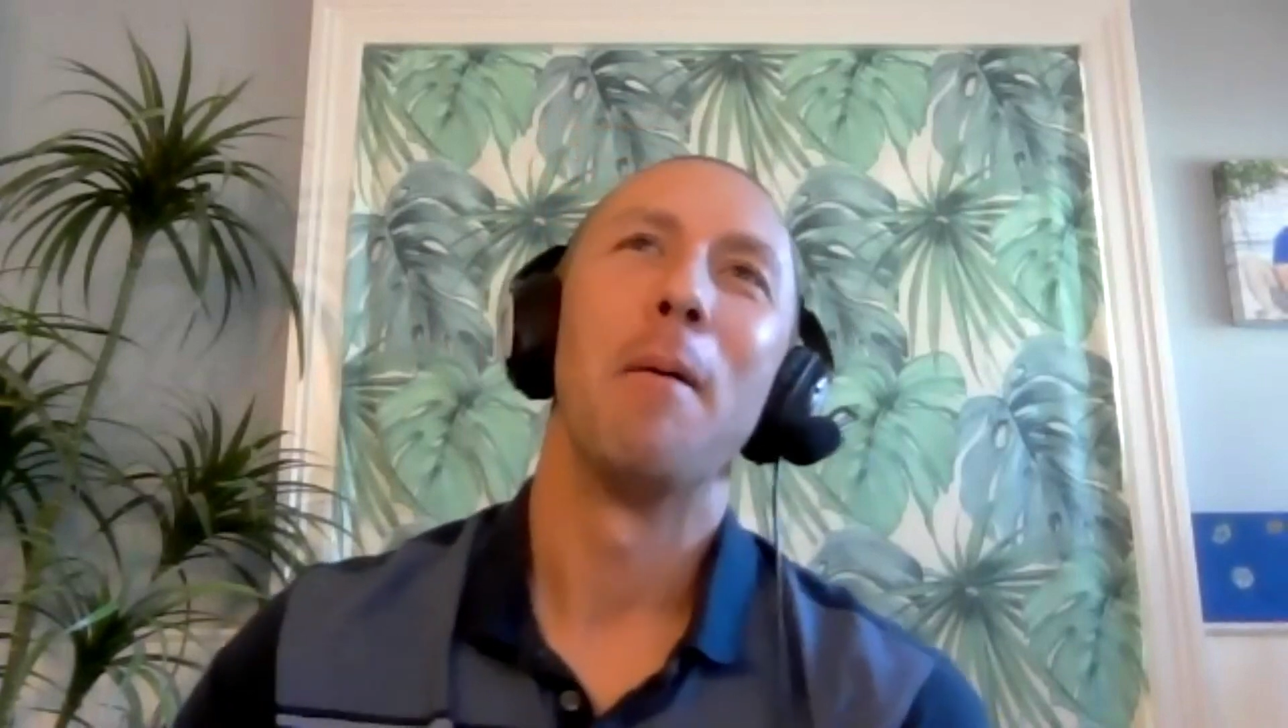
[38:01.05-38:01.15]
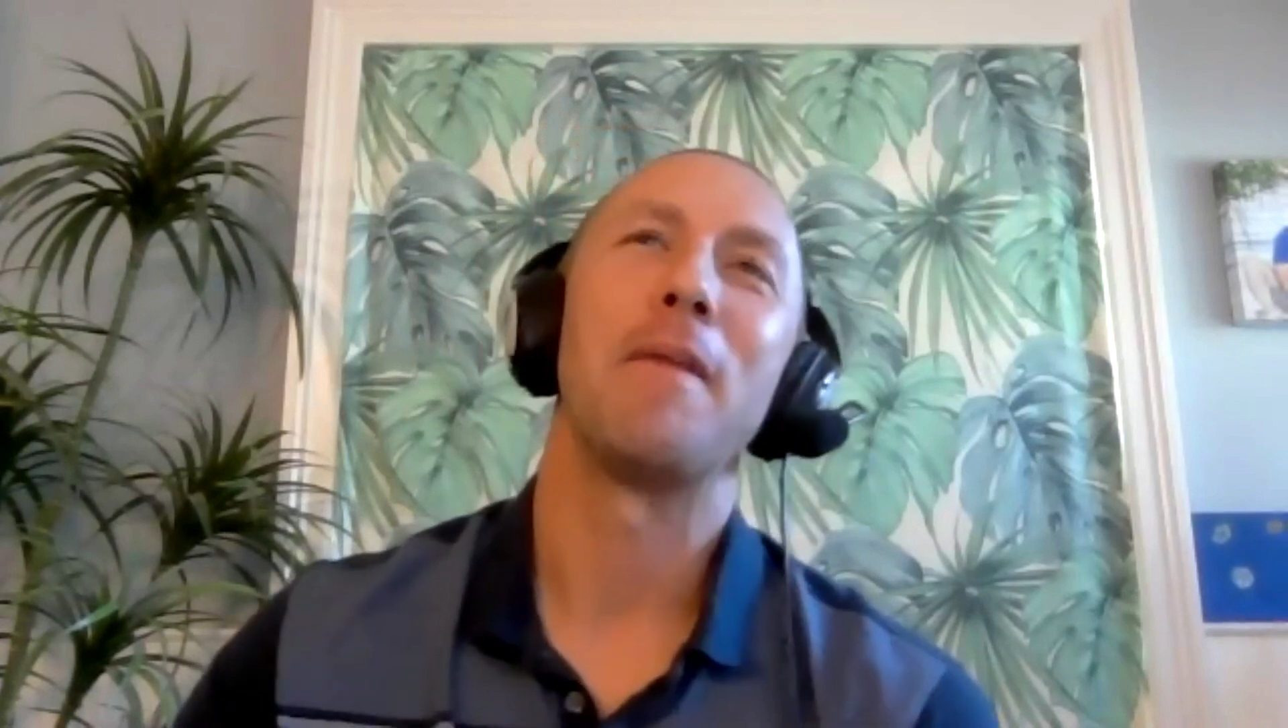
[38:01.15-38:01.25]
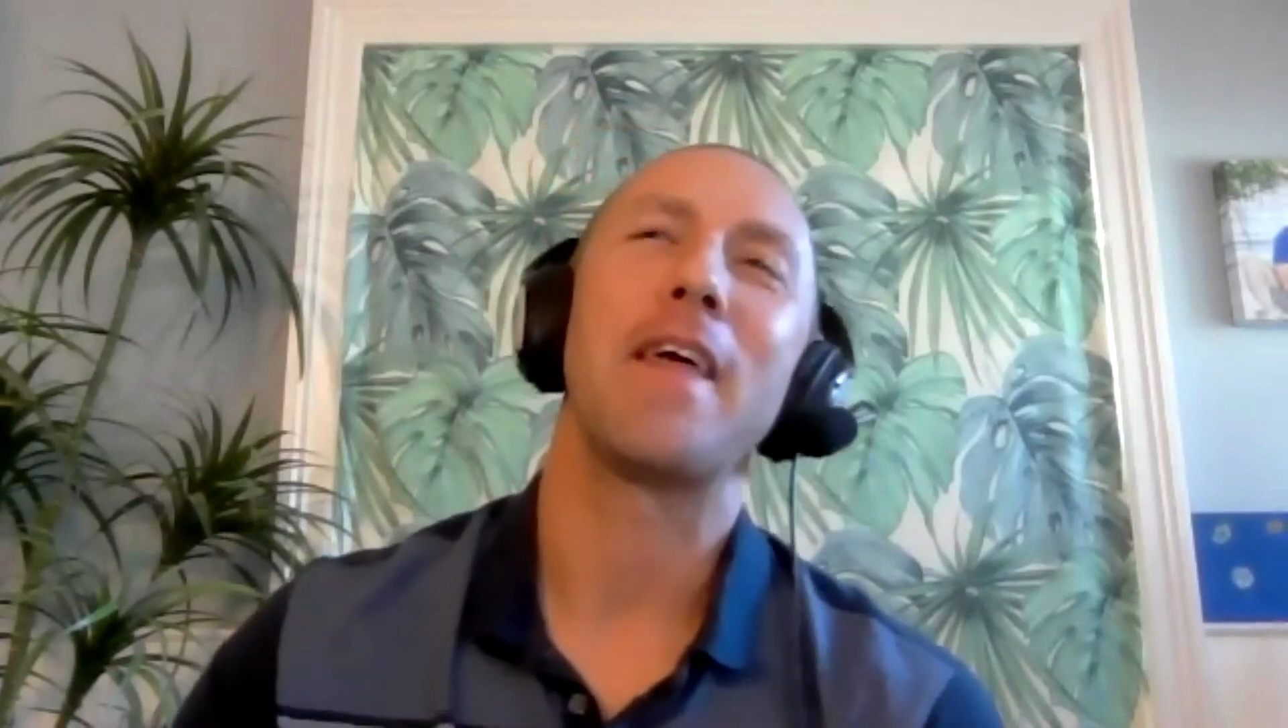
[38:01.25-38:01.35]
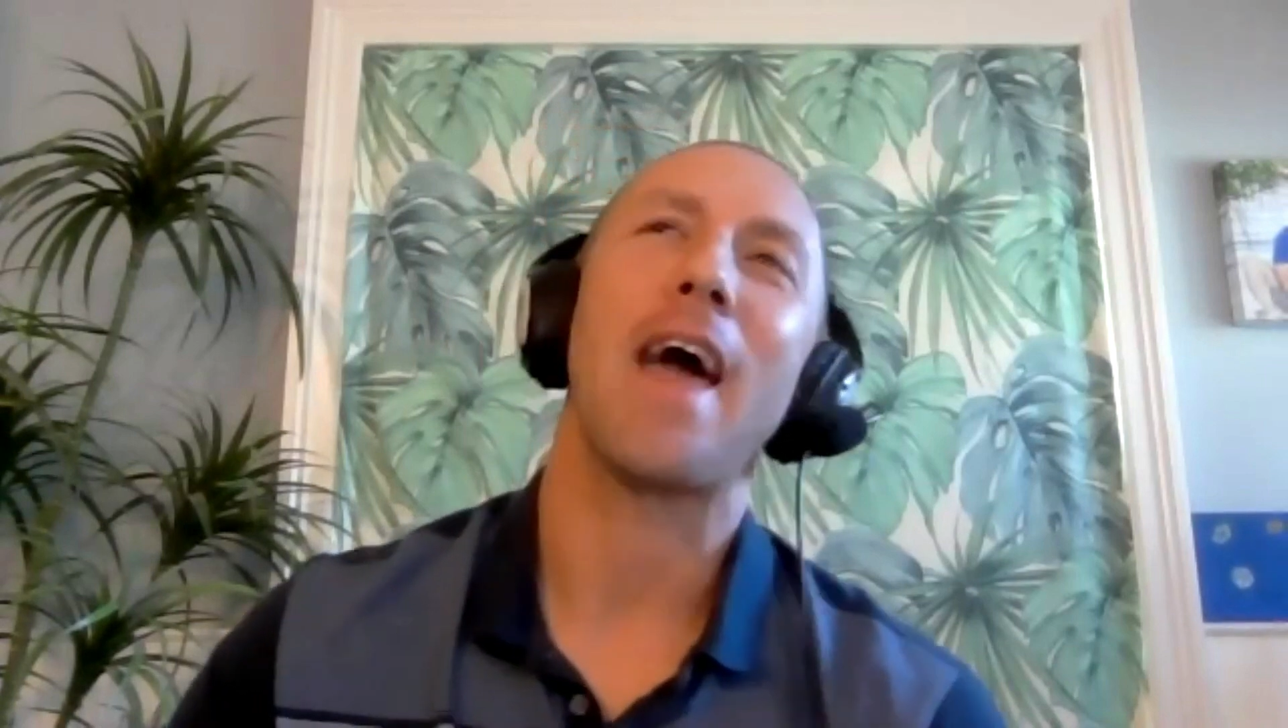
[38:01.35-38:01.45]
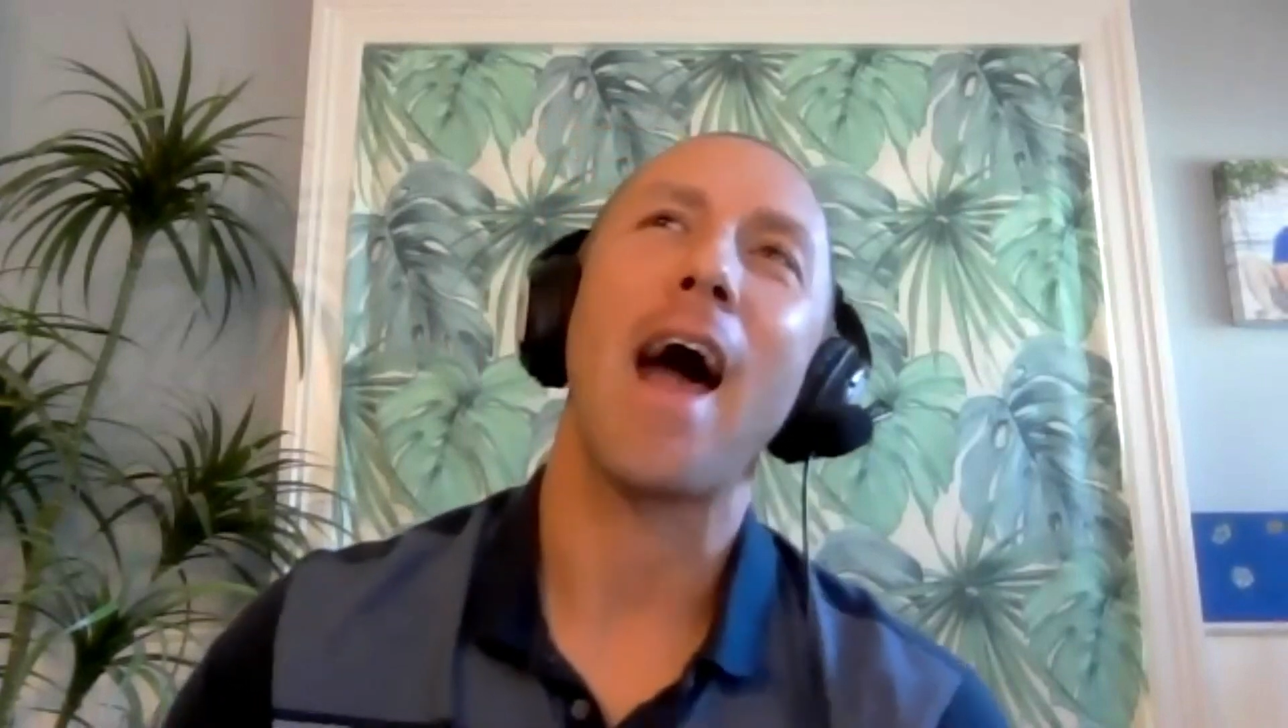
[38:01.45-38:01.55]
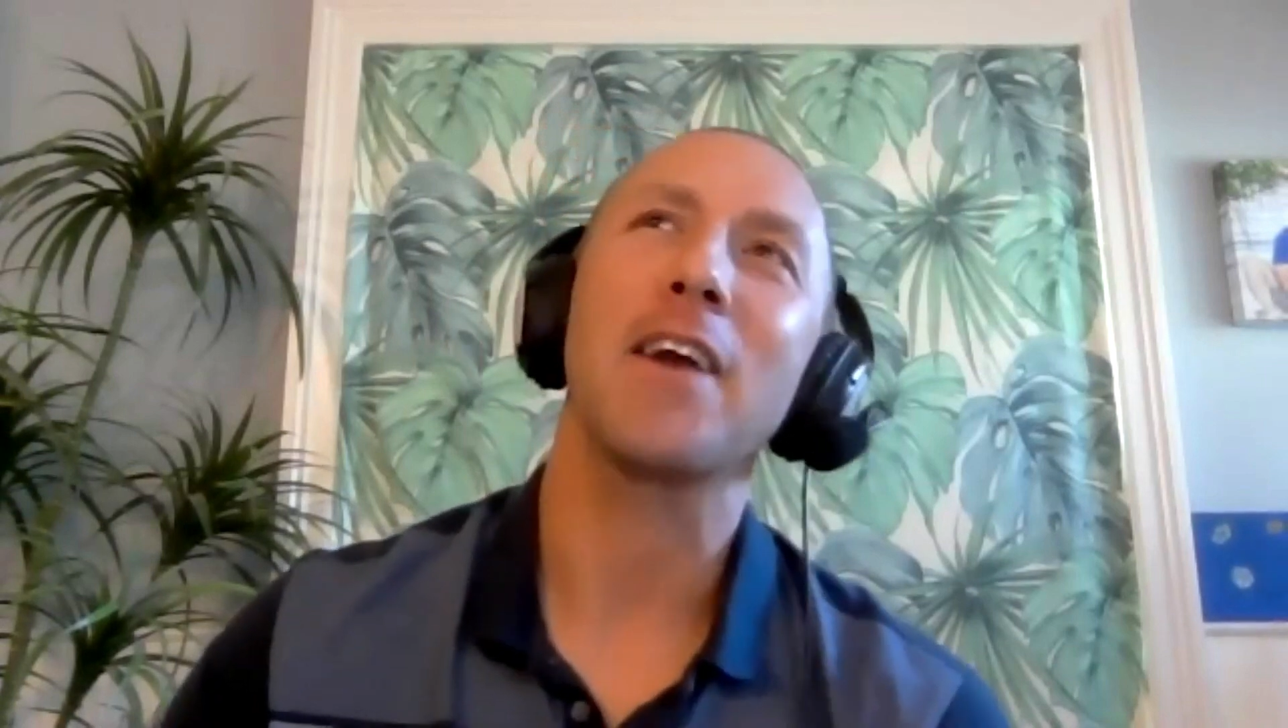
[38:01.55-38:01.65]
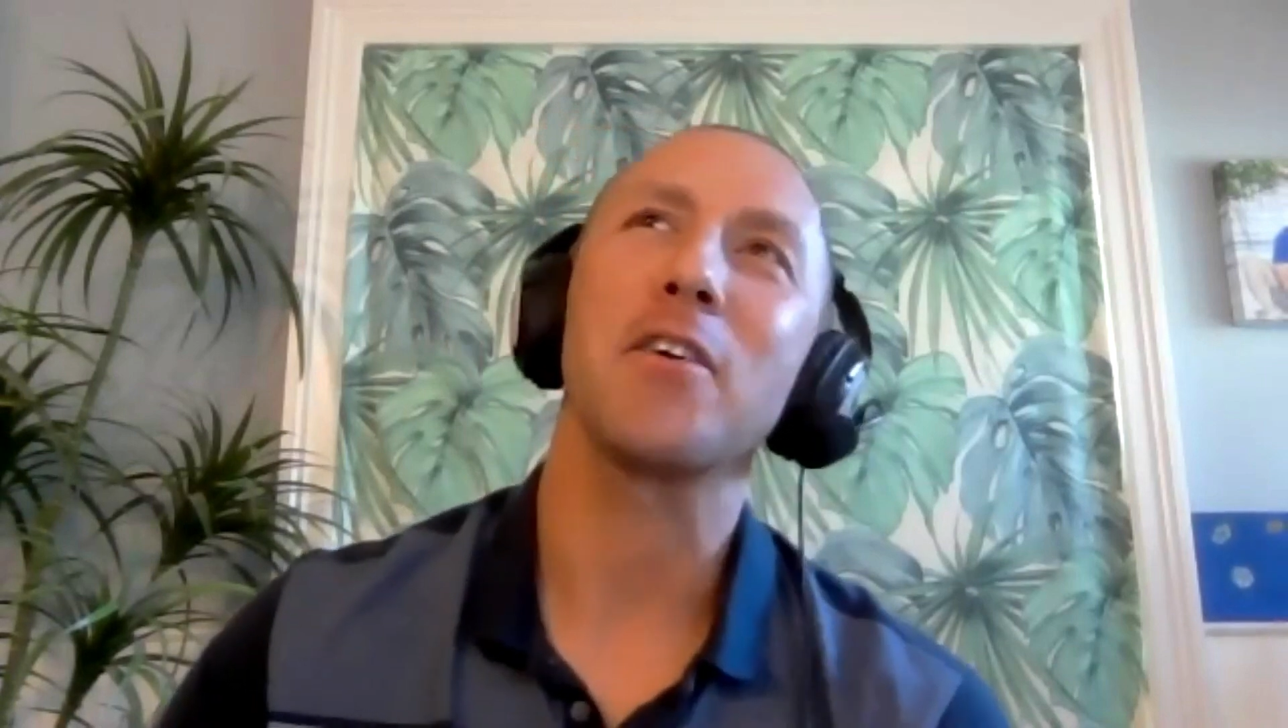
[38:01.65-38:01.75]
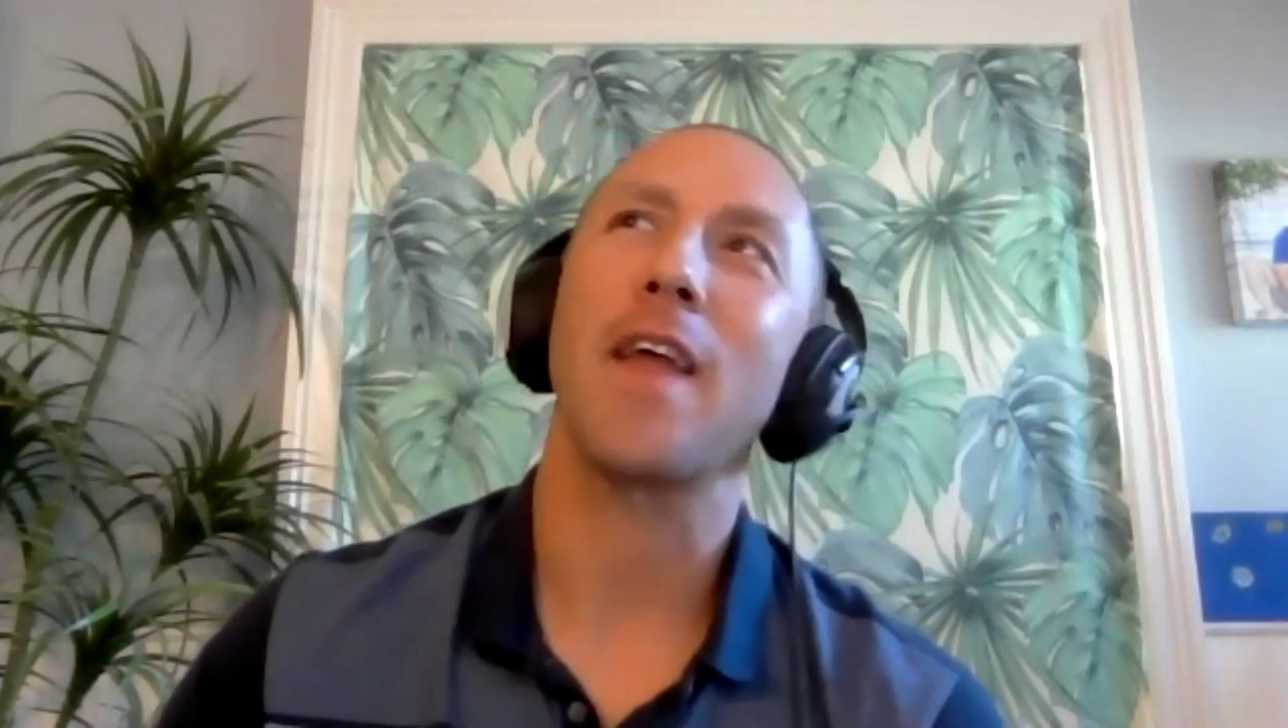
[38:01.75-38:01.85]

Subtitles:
But the actor